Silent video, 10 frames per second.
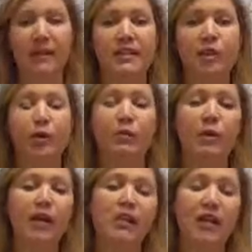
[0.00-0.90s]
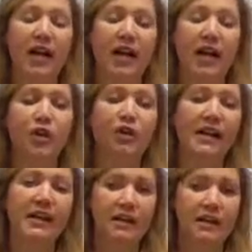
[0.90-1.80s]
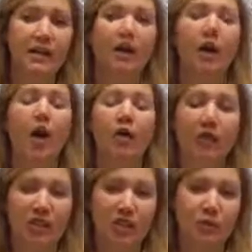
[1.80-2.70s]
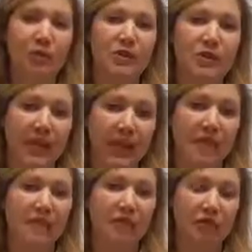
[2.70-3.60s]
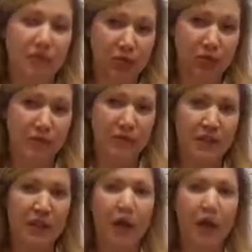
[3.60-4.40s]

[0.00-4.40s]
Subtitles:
So we really try to increase our vegetables, beans, and fruits.